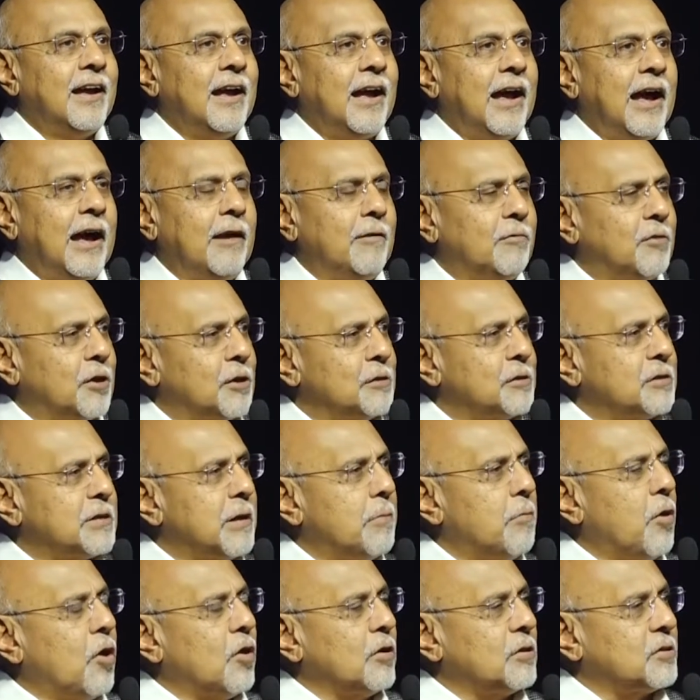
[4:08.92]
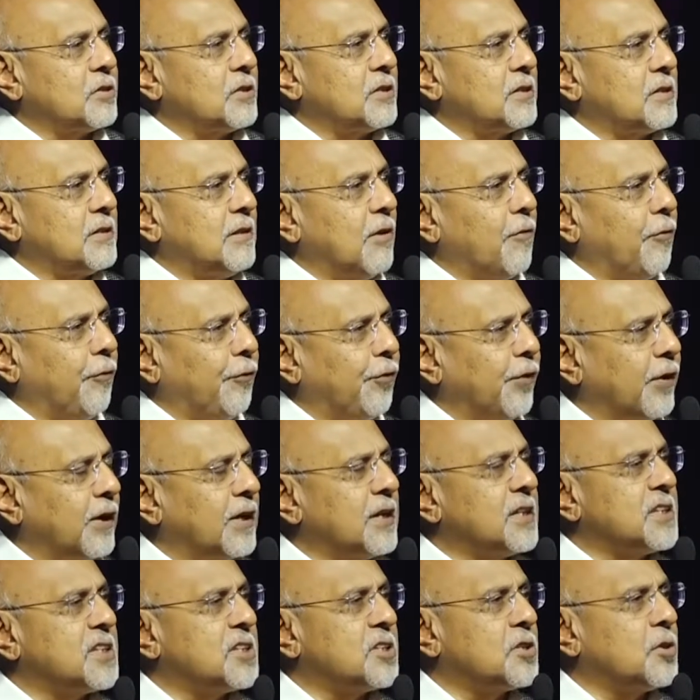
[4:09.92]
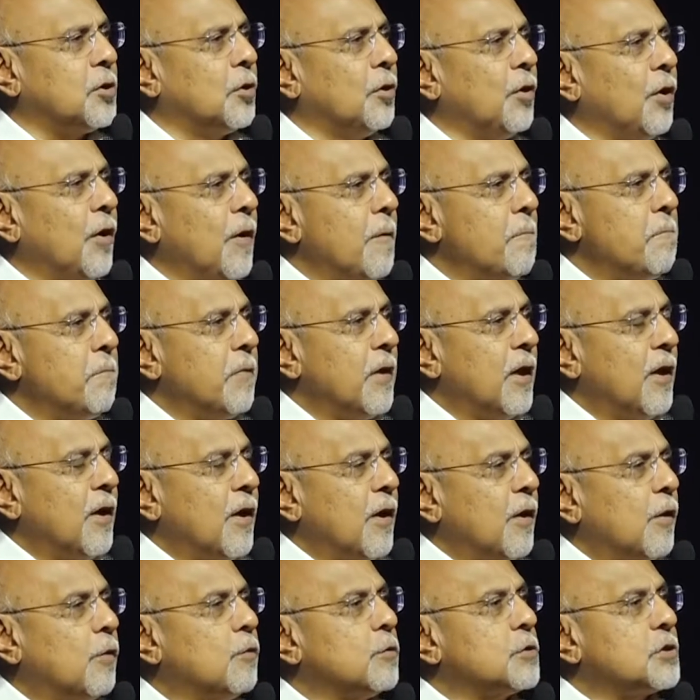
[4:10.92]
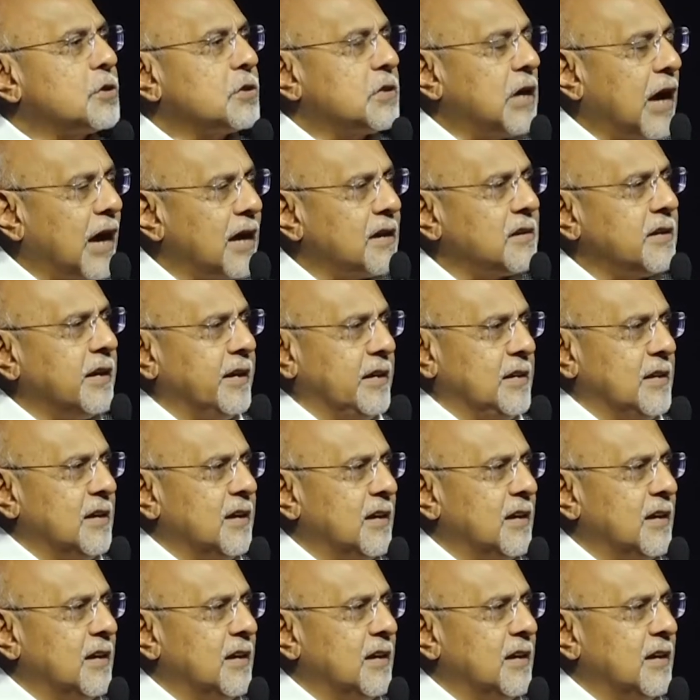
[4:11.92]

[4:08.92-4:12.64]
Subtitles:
I was amongst the first who started